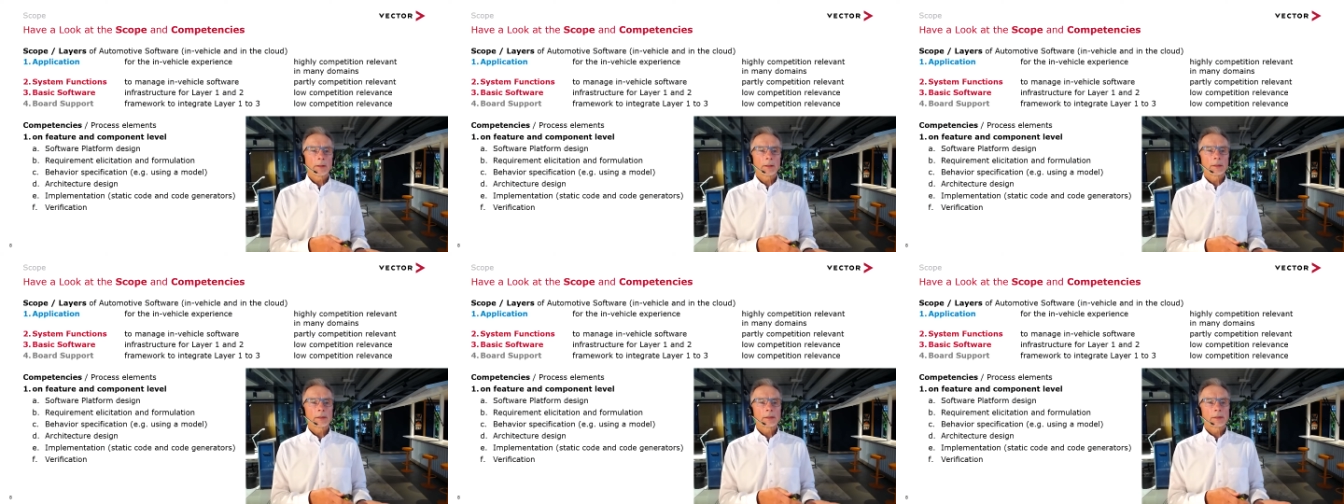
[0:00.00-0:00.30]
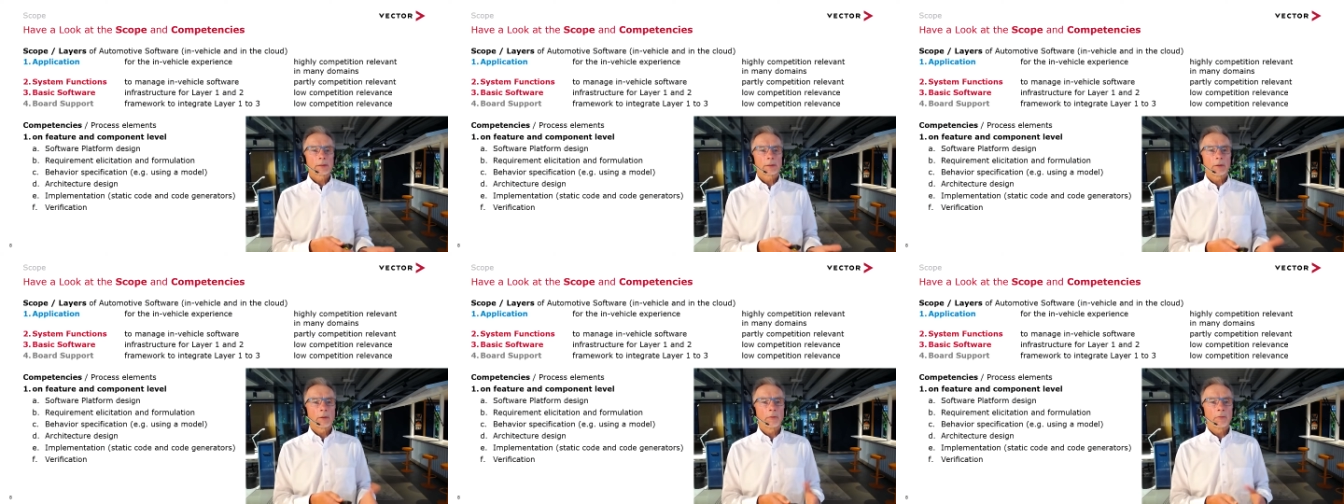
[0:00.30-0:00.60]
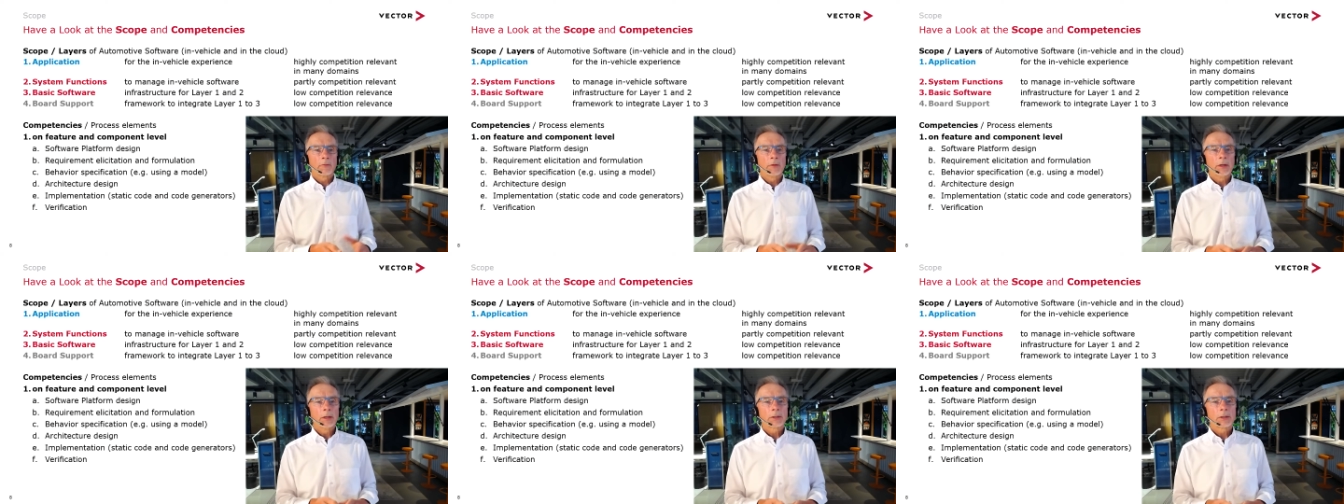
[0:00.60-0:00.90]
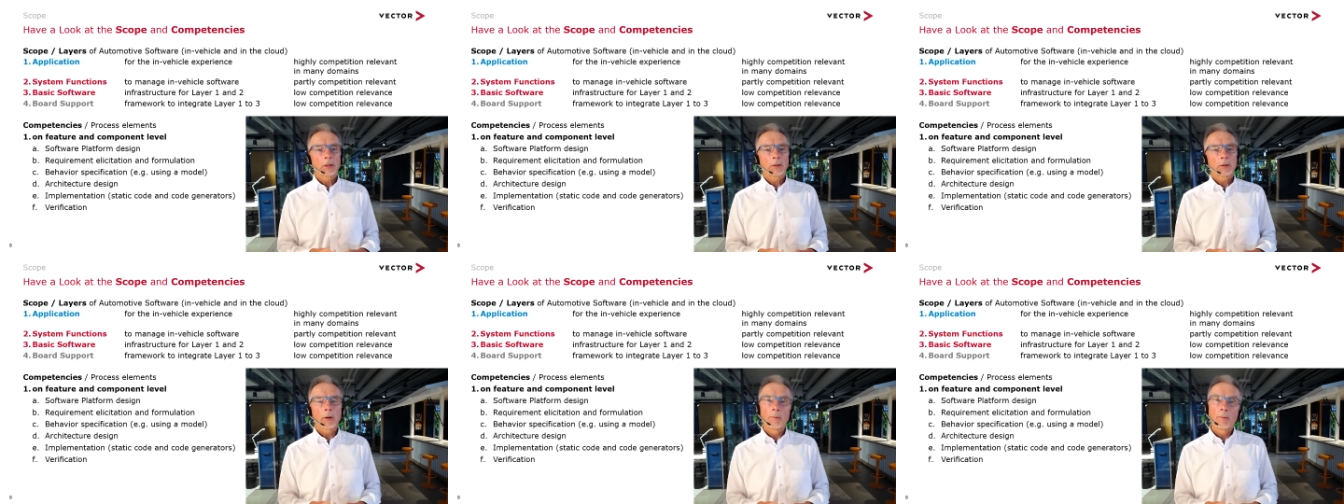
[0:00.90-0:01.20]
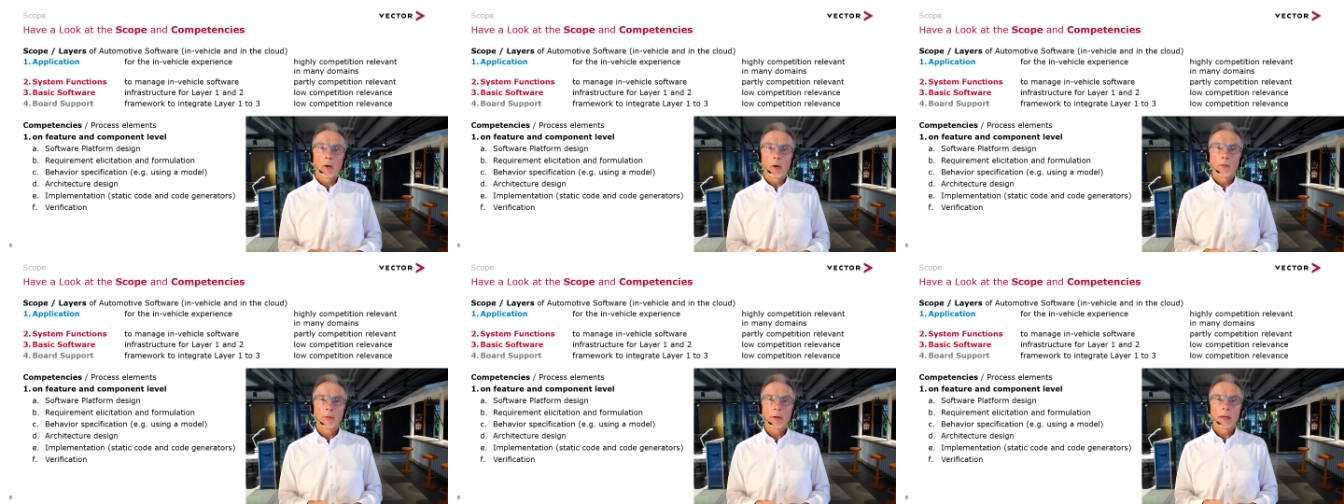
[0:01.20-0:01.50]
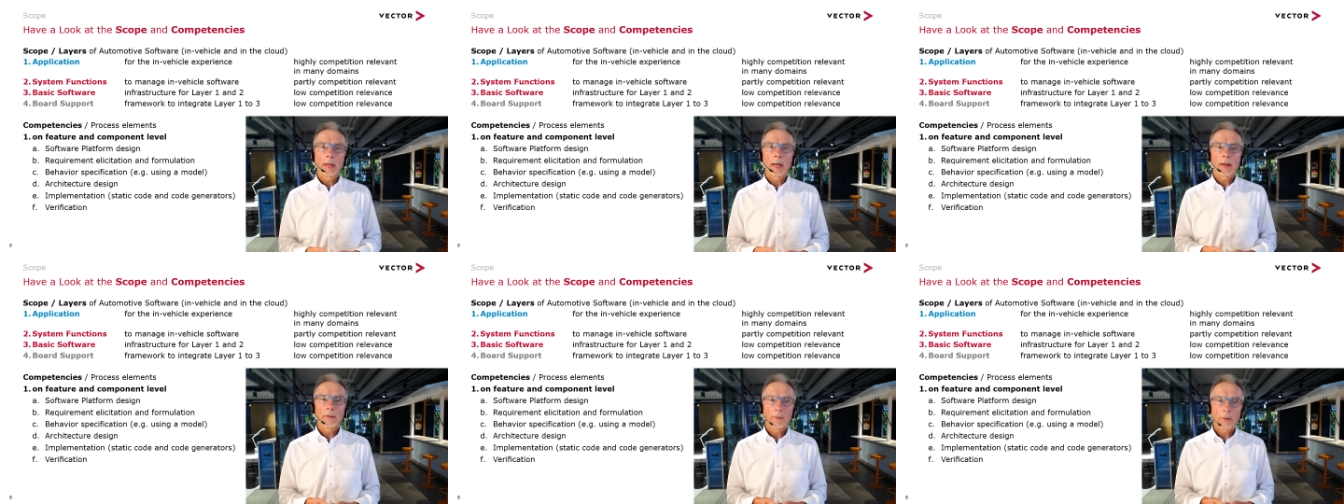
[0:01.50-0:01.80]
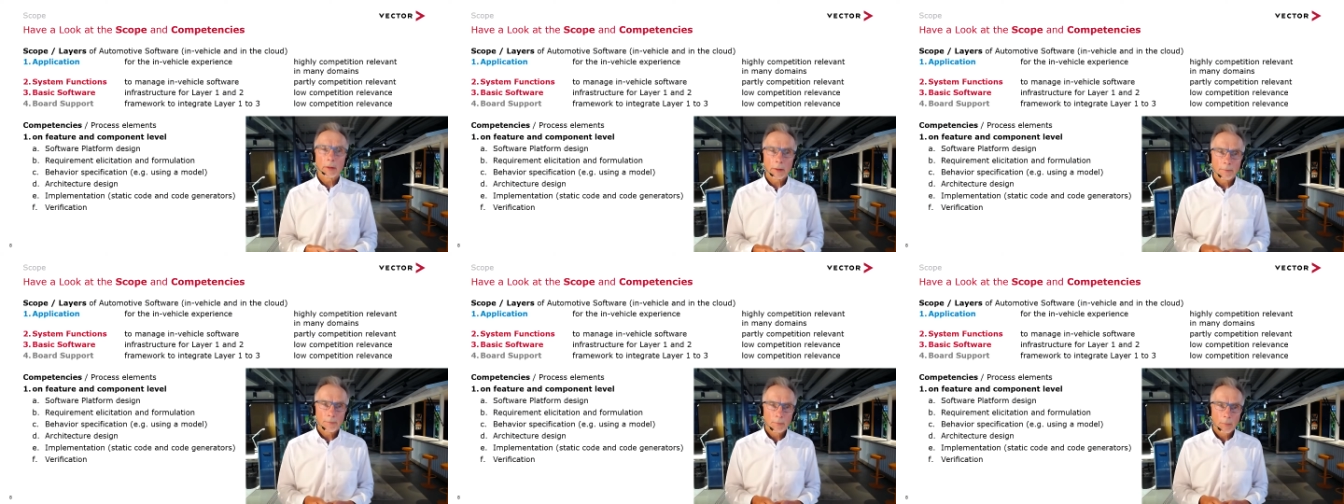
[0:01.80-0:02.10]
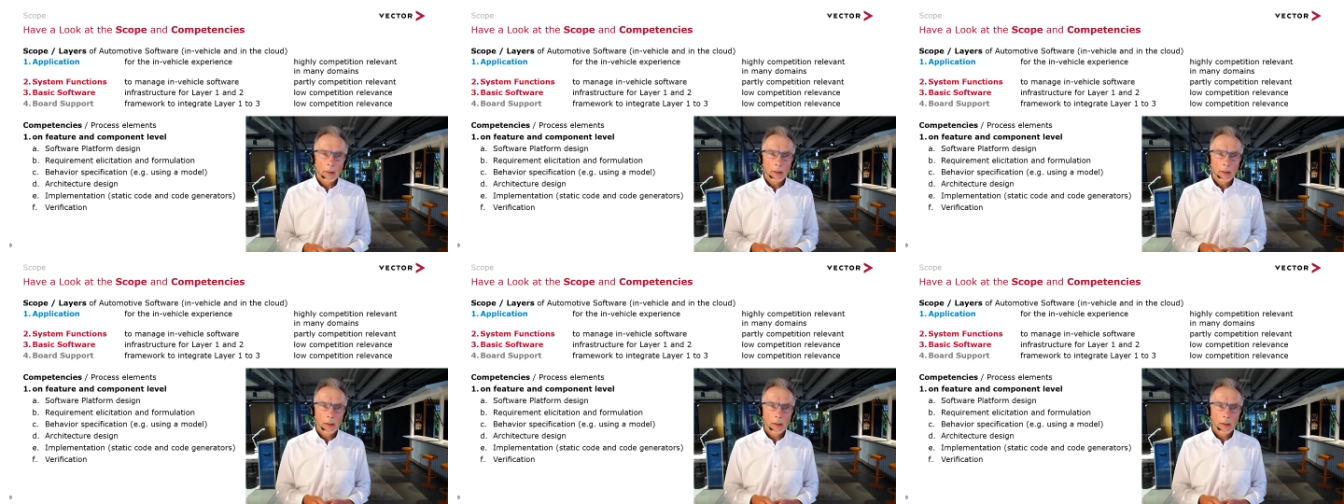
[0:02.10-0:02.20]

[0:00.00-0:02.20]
it's on feature and component level.